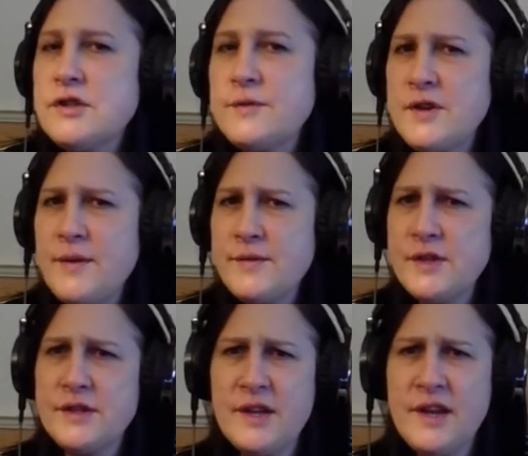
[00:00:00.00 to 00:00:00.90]

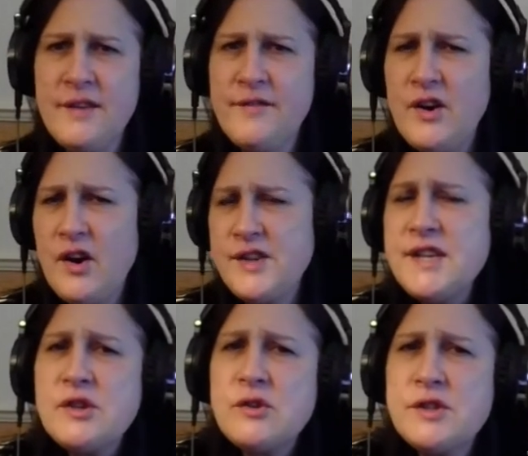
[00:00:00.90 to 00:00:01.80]
Sometimes they're
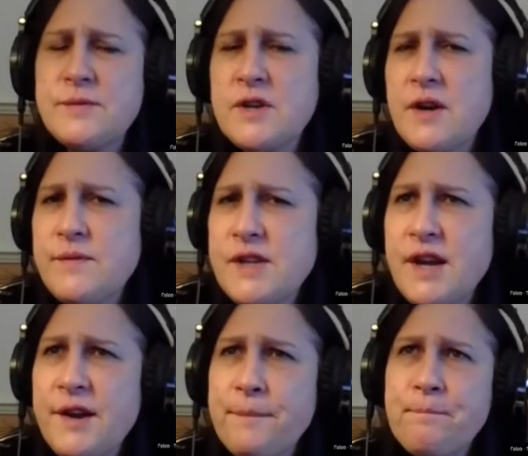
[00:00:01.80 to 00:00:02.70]
identical, sometimes they're